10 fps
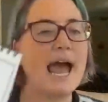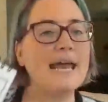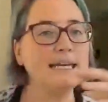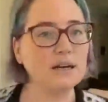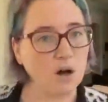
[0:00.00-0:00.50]

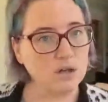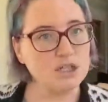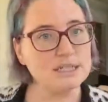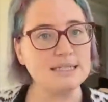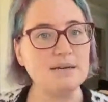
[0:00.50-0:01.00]
And it all
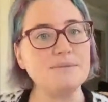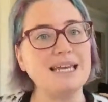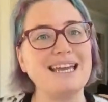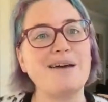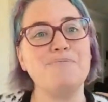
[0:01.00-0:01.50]
just seemed
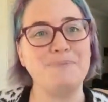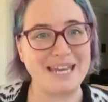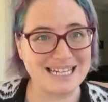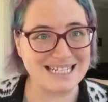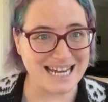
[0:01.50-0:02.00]
like a
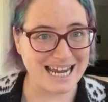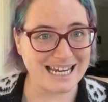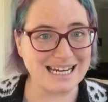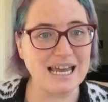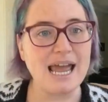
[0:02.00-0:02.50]

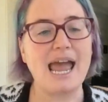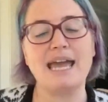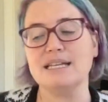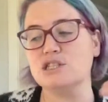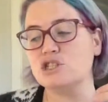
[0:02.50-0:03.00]
Band-Aid.
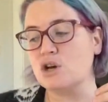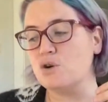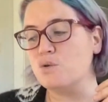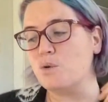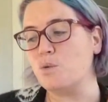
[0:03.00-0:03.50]
And
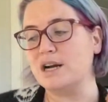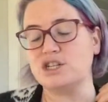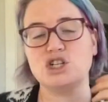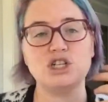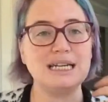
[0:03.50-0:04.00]
so what
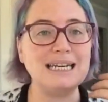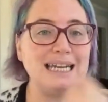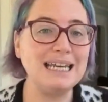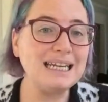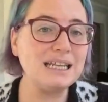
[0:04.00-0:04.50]
she
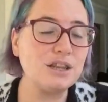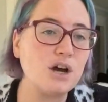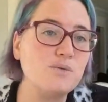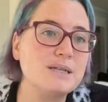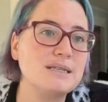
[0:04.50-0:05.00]
needed,
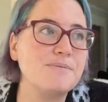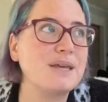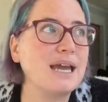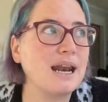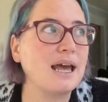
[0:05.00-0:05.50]
though, was
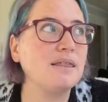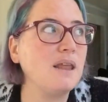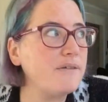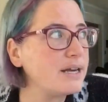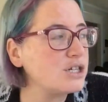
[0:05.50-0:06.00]
something, and I
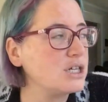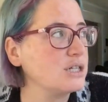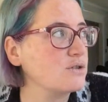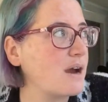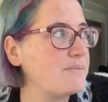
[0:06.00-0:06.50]
love how she
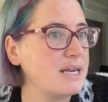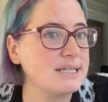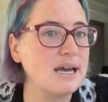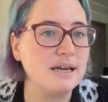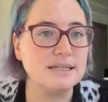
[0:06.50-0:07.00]
described
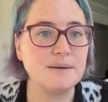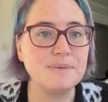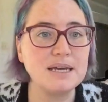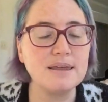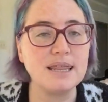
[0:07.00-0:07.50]
this,
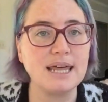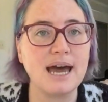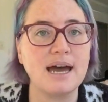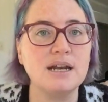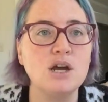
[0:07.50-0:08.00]
something
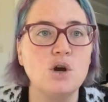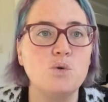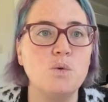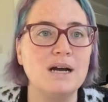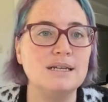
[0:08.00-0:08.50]
that
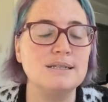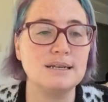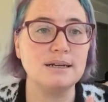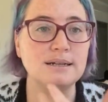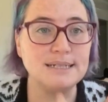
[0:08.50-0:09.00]
was
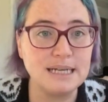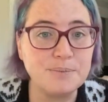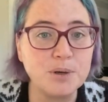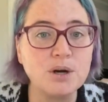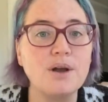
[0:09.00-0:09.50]

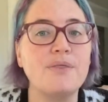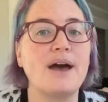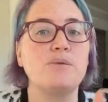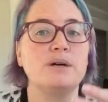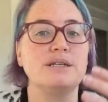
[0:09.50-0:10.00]
deeper,
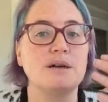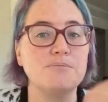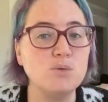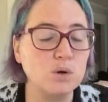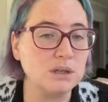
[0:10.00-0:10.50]
that was
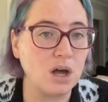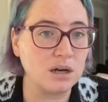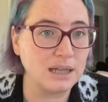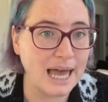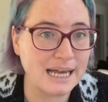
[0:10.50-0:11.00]
more
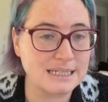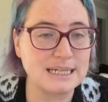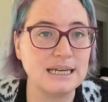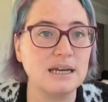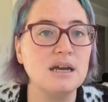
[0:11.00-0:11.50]
long
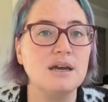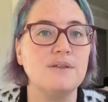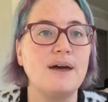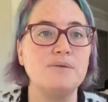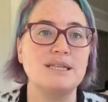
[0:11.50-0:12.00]
lasting,
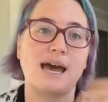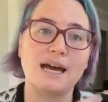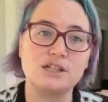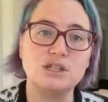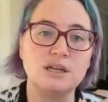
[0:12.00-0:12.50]
that was
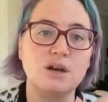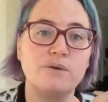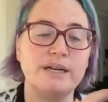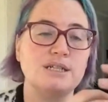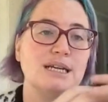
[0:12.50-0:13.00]
actually
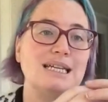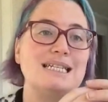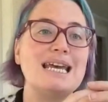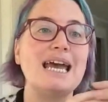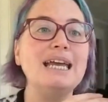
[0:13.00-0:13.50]
going to
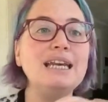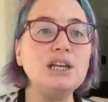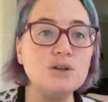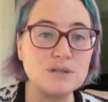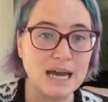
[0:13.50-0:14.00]

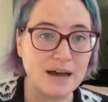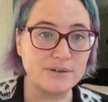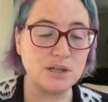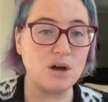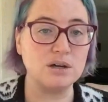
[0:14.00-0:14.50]
continue to have a
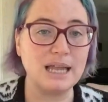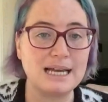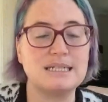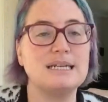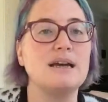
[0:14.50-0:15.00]
long
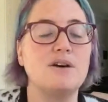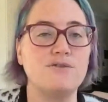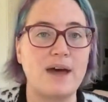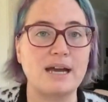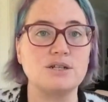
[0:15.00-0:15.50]
lasting
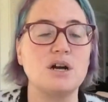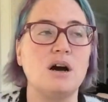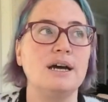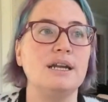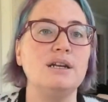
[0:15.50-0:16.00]
effect
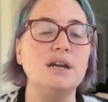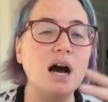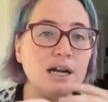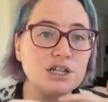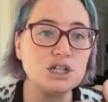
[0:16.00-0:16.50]
on
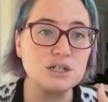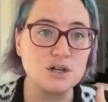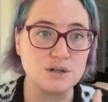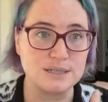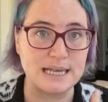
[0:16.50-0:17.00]
not just
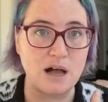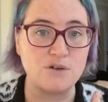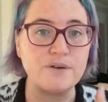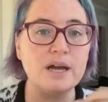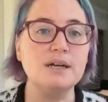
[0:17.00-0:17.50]

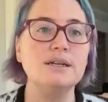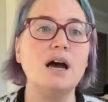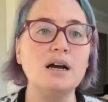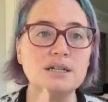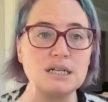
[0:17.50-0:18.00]
herself,
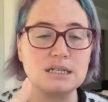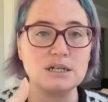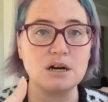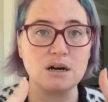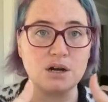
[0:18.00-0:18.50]
not just
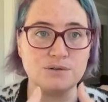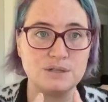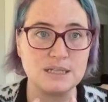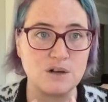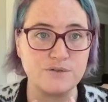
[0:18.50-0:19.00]
her
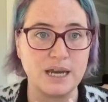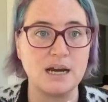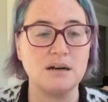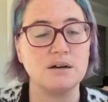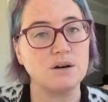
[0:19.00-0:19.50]
own
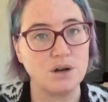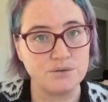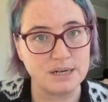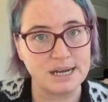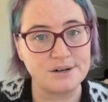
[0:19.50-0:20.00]
self-care and her
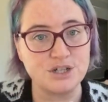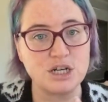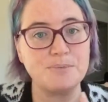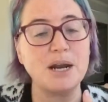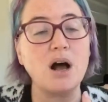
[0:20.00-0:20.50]
own
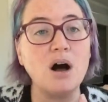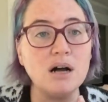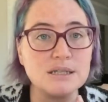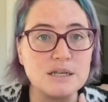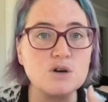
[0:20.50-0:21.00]
energy, but
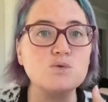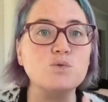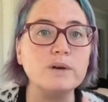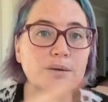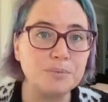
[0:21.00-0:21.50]
also
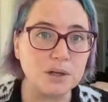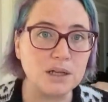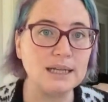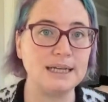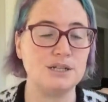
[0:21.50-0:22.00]

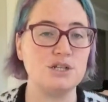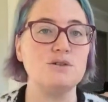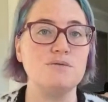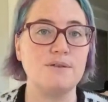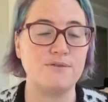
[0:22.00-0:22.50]
ripple
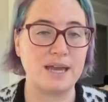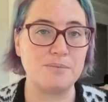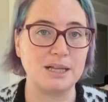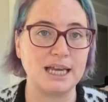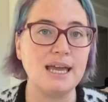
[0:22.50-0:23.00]
into the
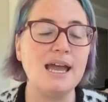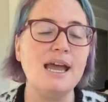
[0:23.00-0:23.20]
family.